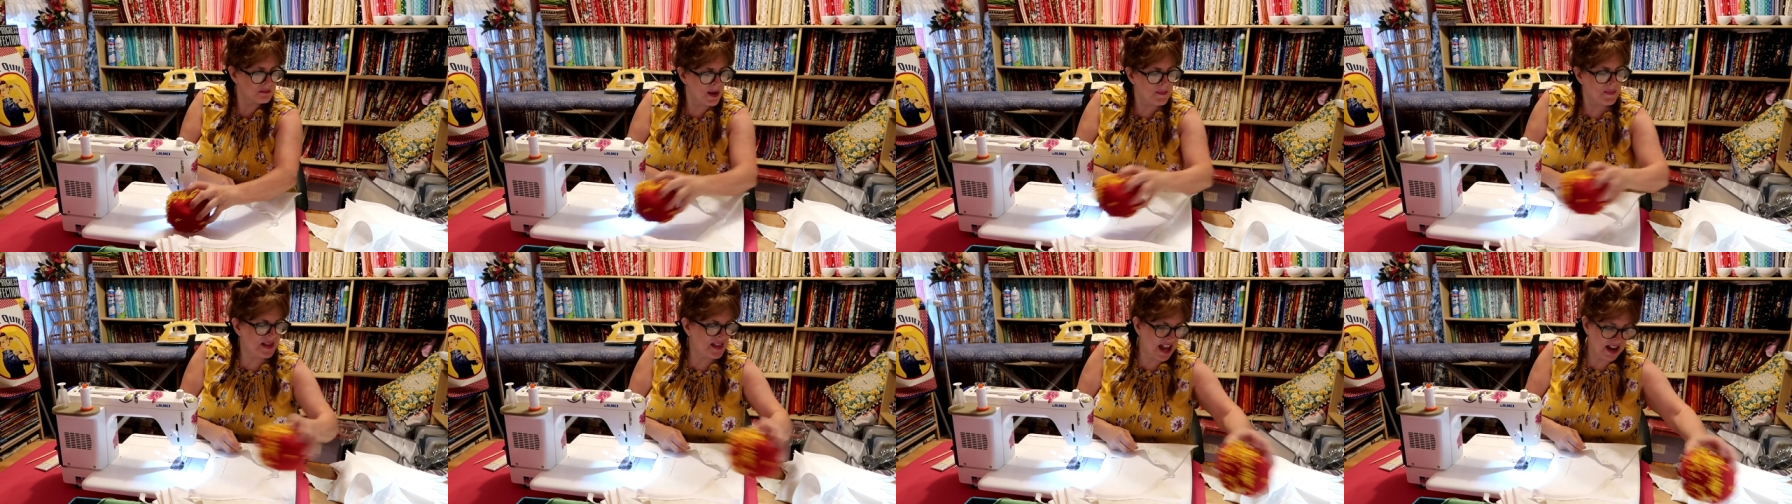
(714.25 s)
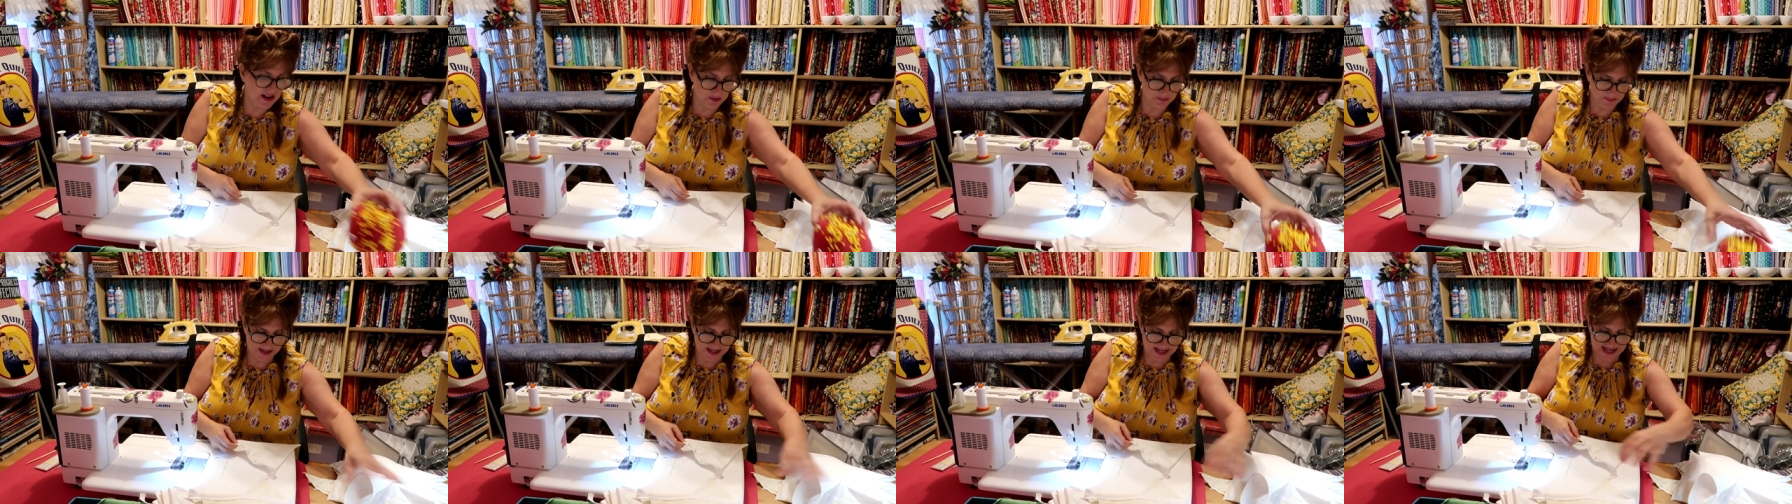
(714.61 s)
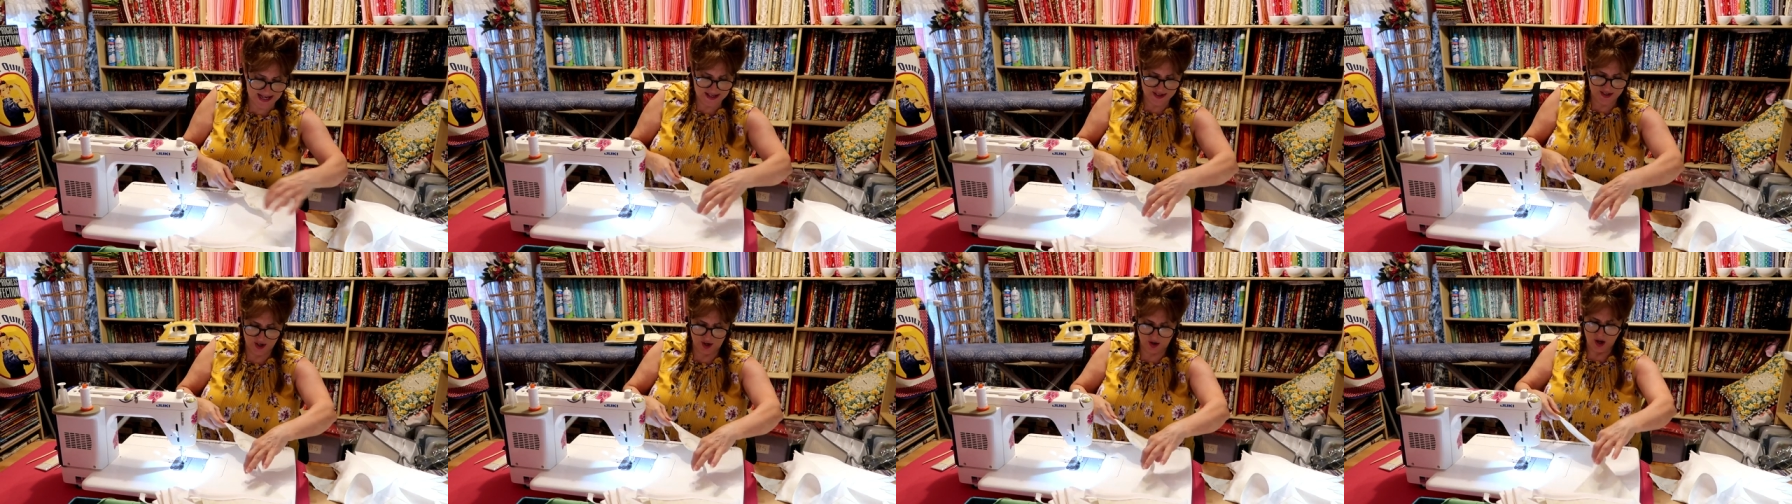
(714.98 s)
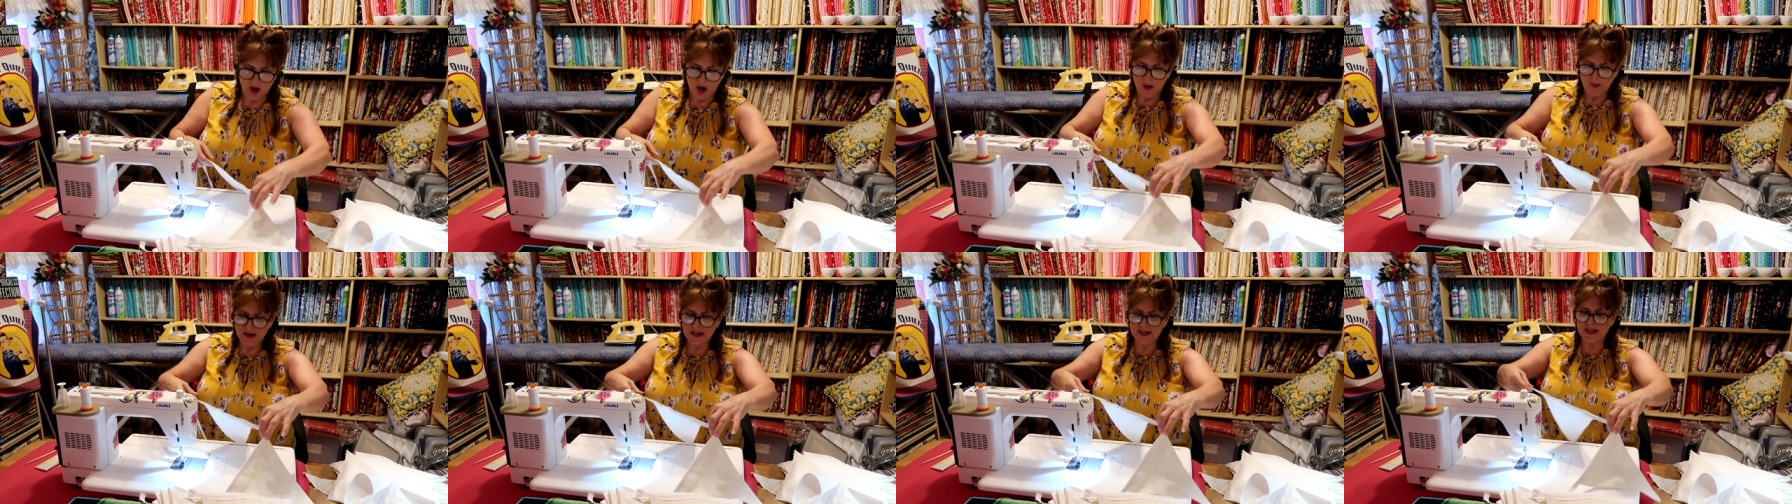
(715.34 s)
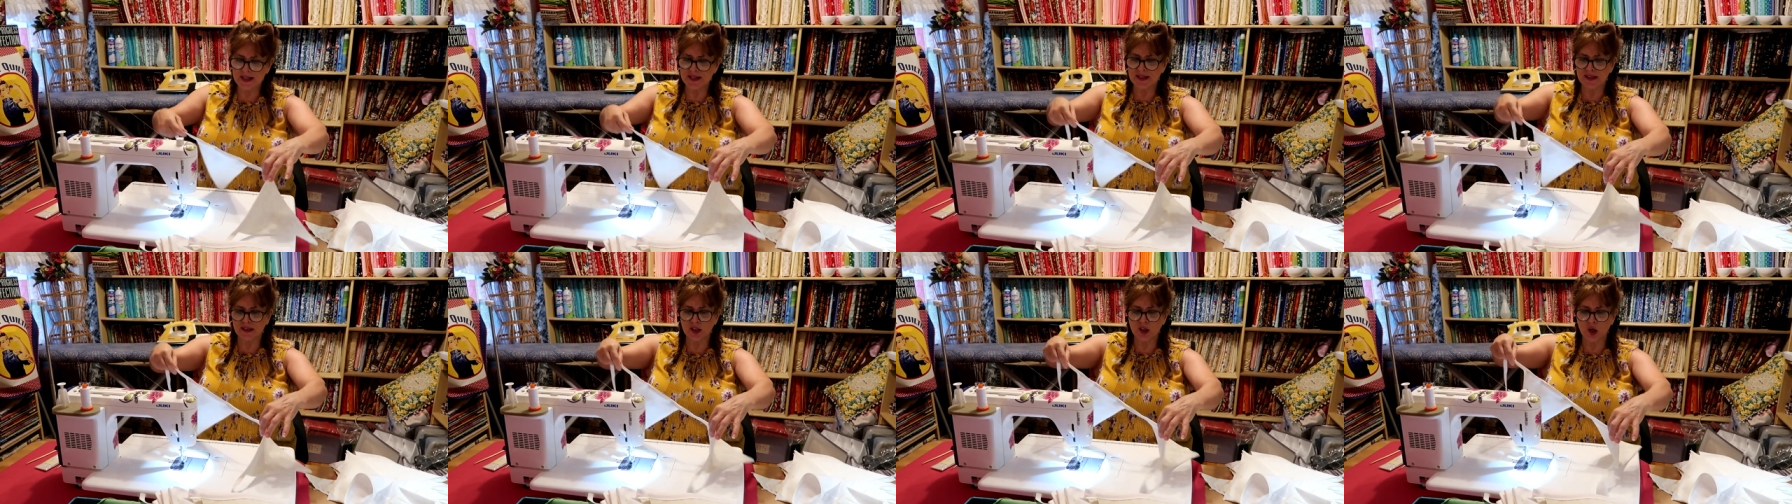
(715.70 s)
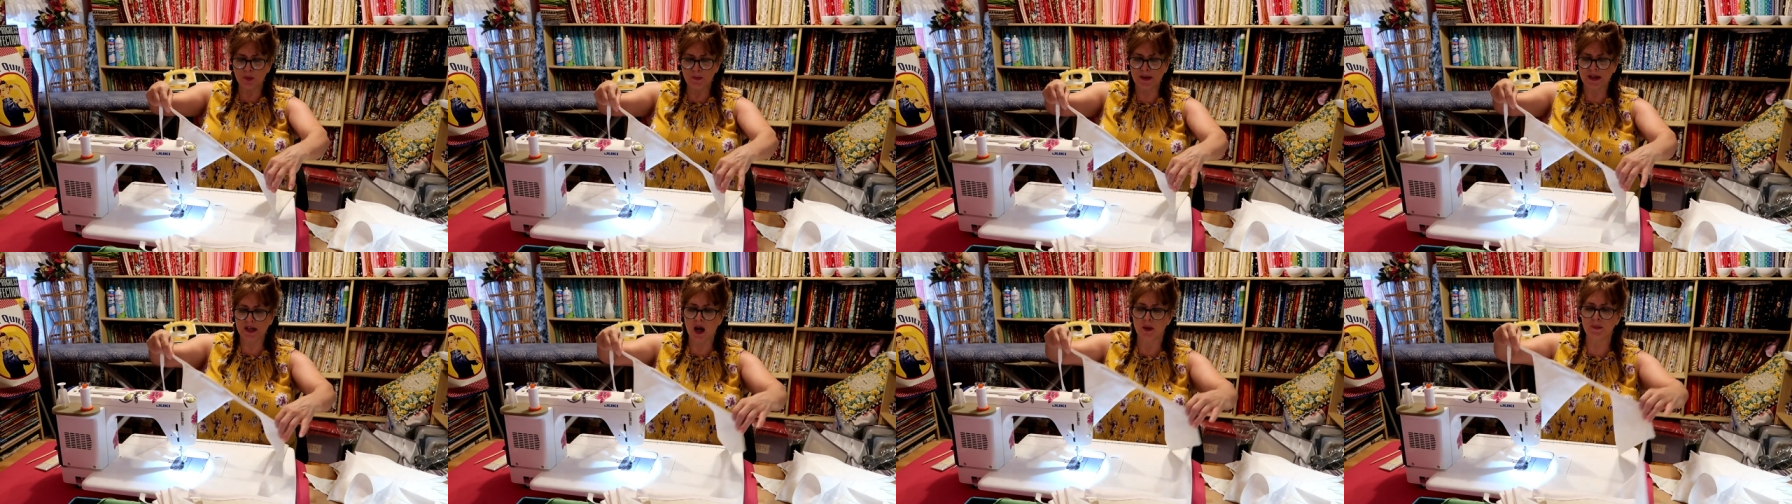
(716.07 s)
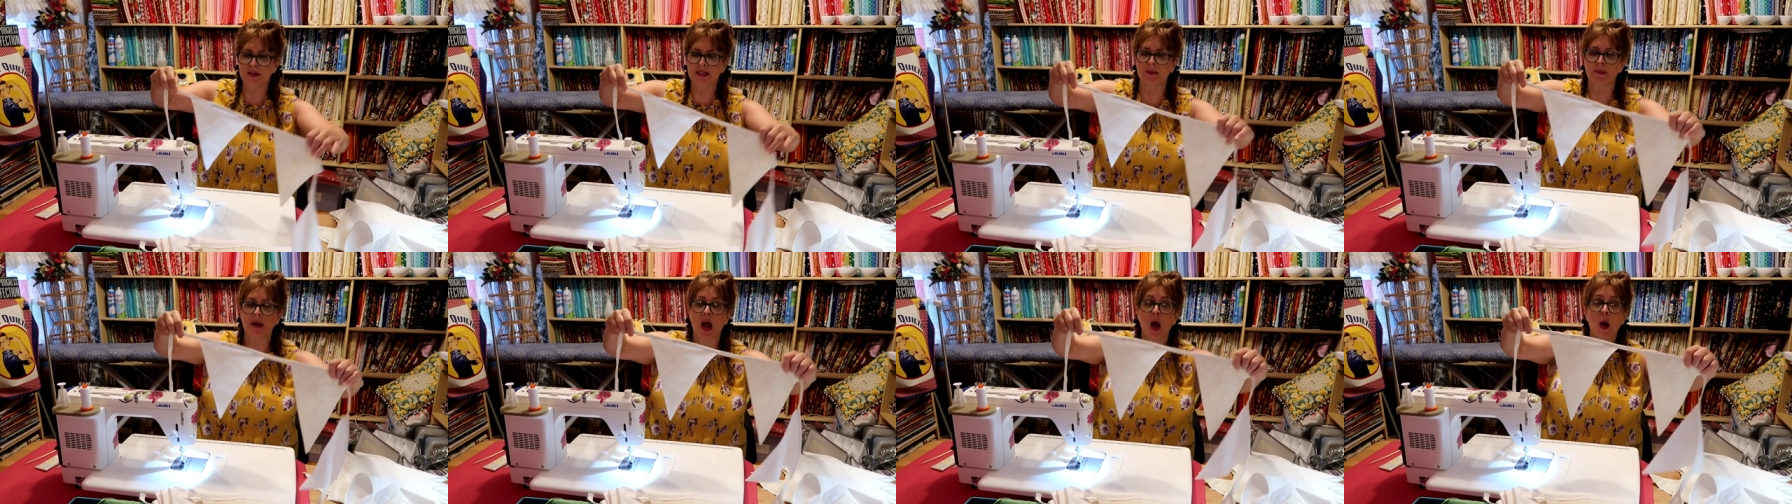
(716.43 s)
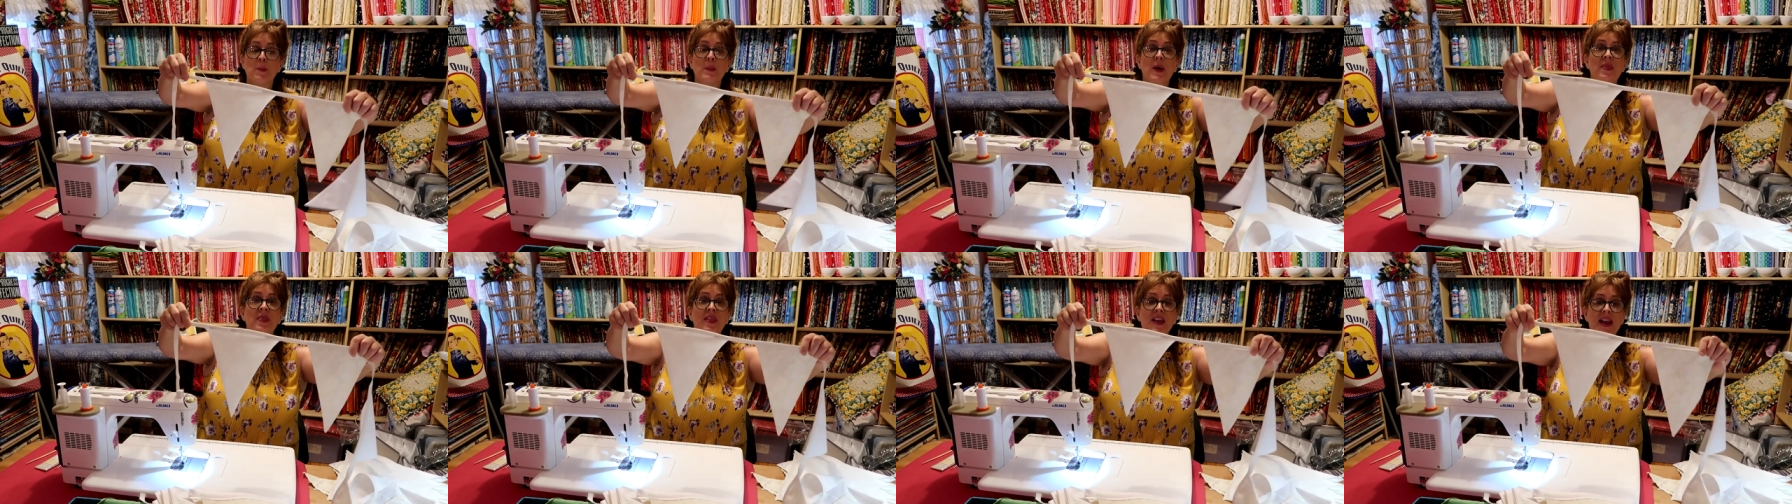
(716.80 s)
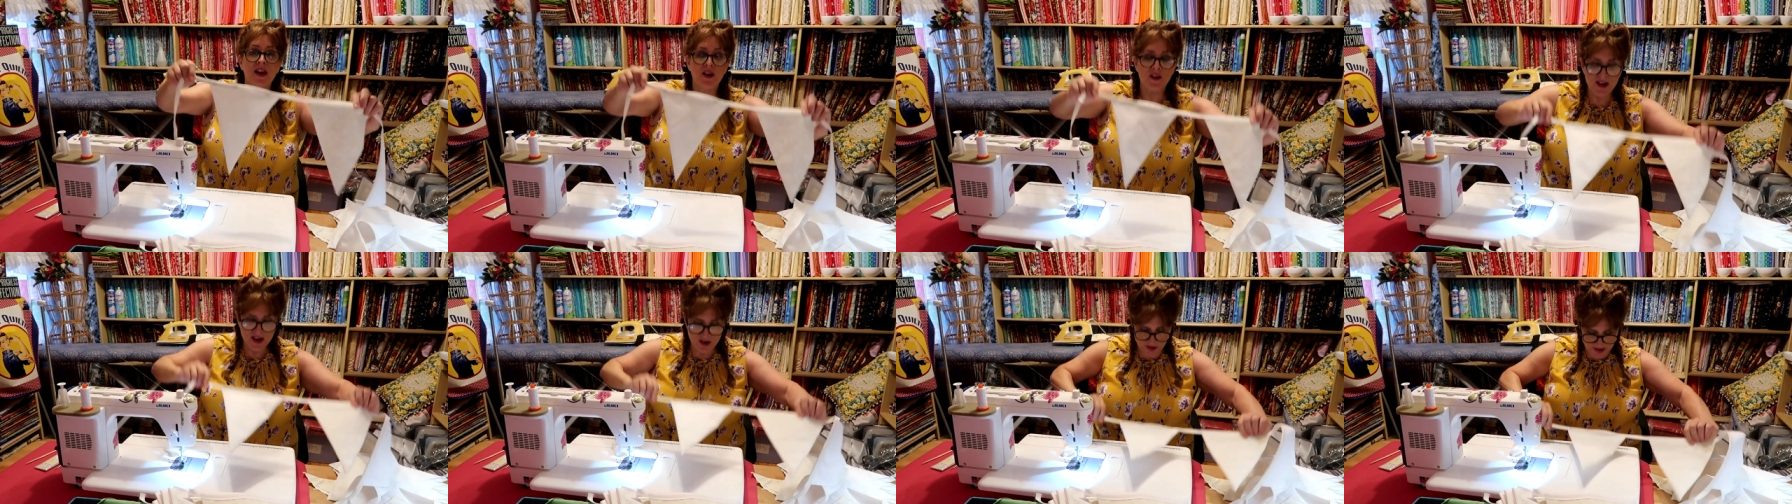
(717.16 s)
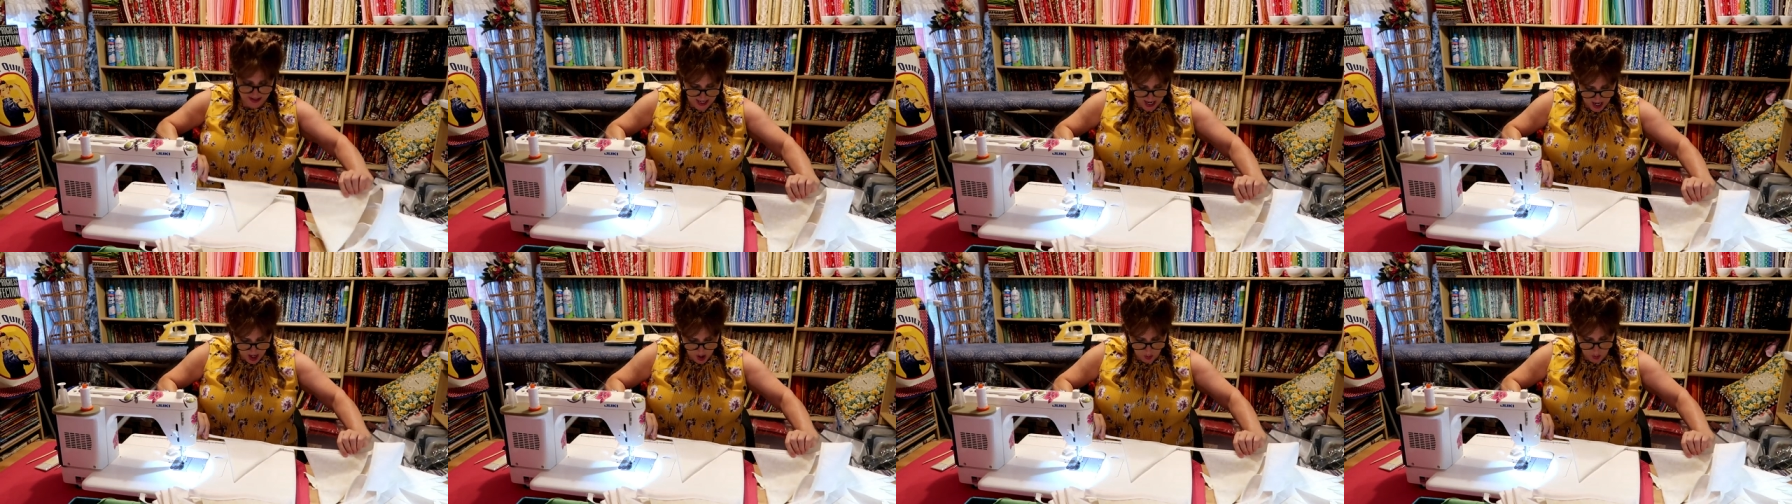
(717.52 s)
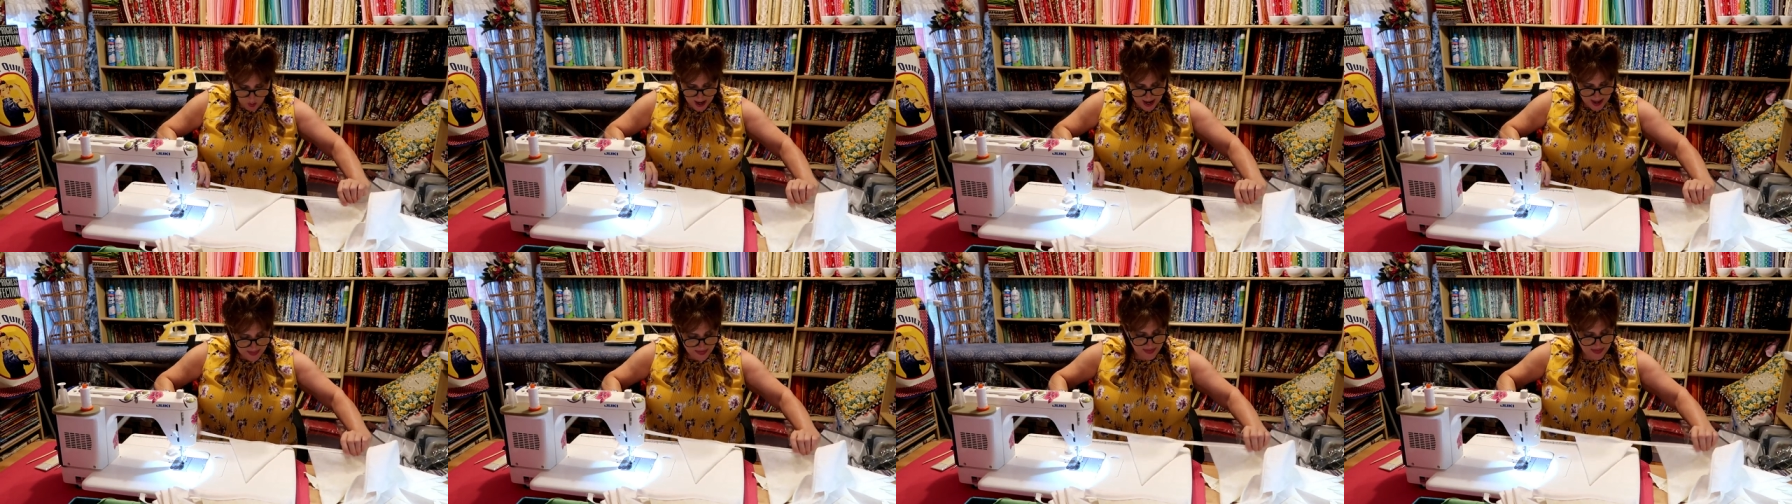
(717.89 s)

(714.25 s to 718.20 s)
Maybe that'll be easier because it's a little bit cumbersome. But there you go.